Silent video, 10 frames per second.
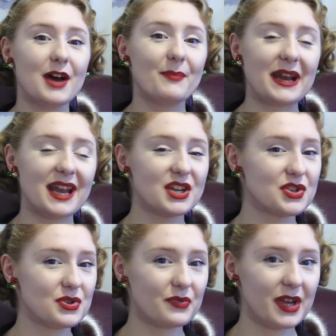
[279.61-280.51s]
My next
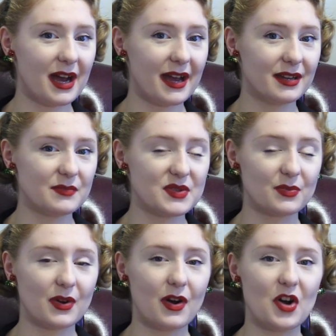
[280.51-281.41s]
jewelry items
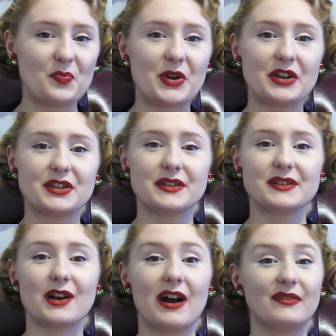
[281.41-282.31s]
were all
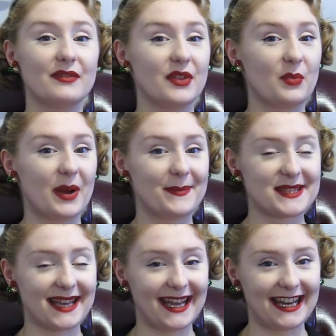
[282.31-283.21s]
purchased off of the
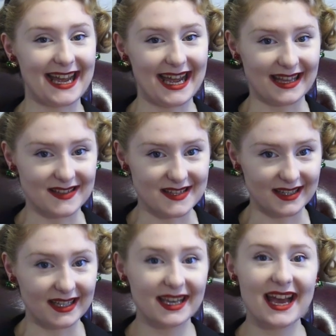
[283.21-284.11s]
website
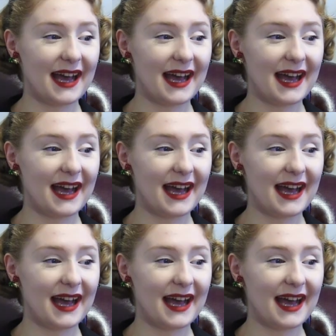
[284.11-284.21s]
Etsy.